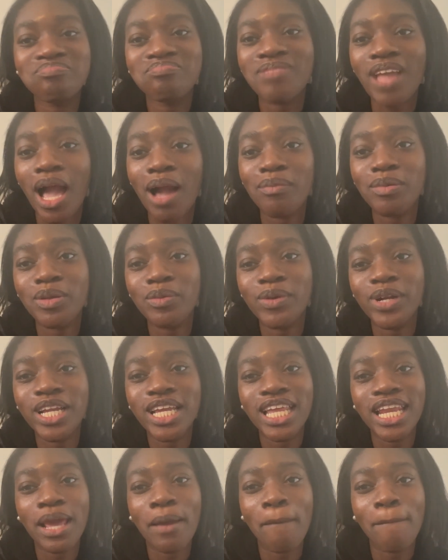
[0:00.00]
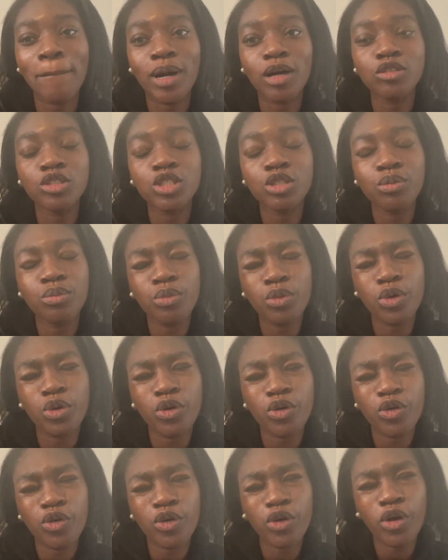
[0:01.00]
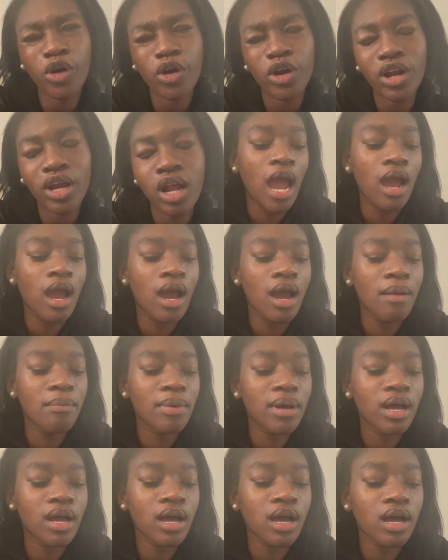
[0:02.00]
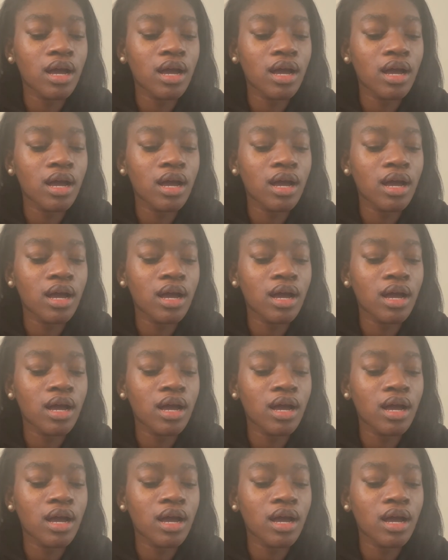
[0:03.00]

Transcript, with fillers: I'll be working in Baltimore, but